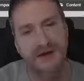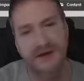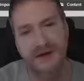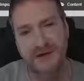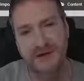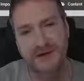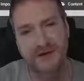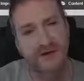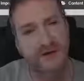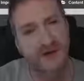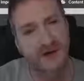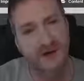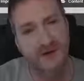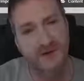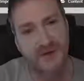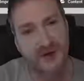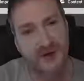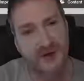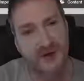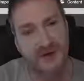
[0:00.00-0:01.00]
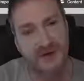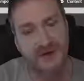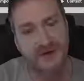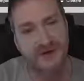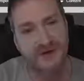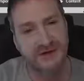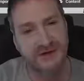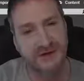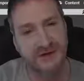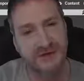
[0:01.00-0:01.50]
You can follow my
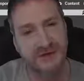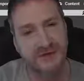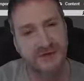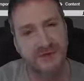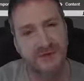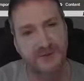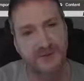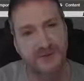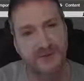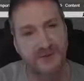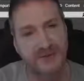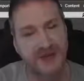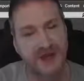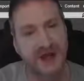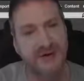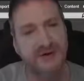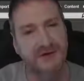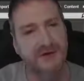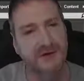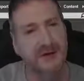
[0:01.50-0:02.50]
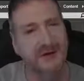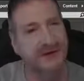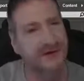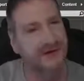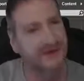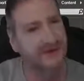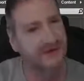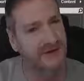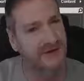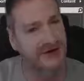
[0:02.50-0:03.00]
Twitch channel
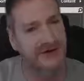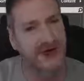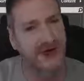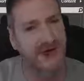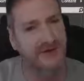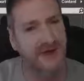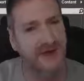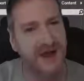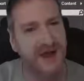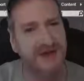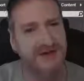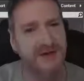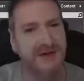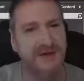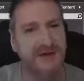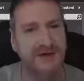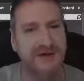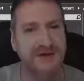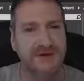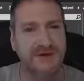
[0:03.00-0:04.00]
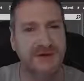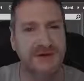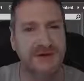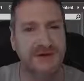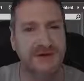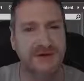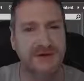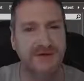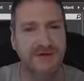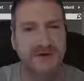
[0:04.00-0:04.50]
and you'll get a notification through
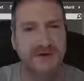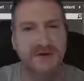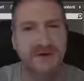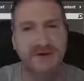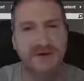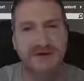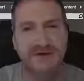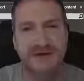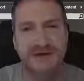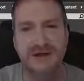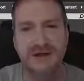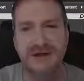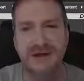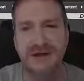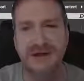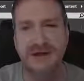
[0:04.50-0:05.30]
Twitch if you want.